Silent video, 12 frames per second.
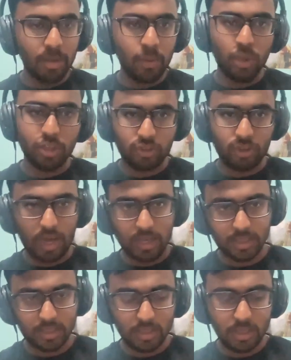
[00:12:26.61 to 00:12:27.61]
And what's your
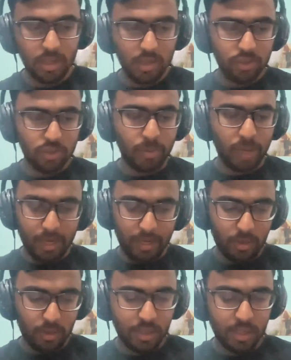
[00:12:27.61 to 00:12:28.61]
ask? So make it
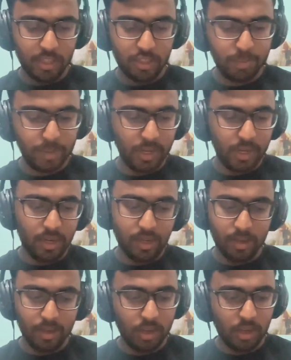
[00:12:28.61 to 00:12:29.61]
crisp and
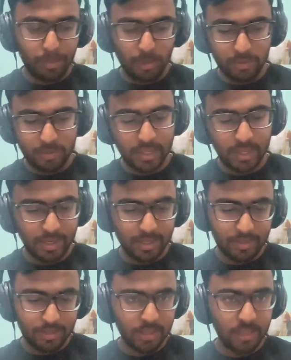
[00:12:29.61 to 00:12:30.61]
clear in a couple of
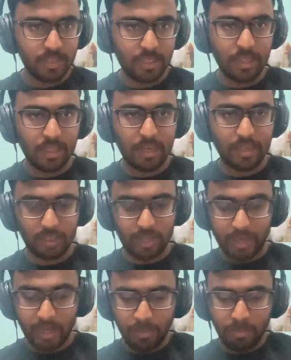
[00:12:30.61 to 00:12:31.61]
sentences and send it as a
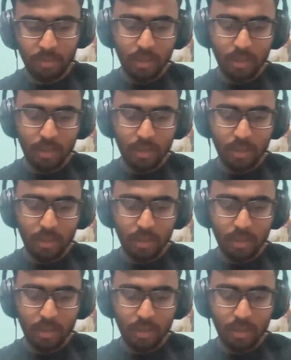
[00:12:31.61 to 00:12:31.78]
DM.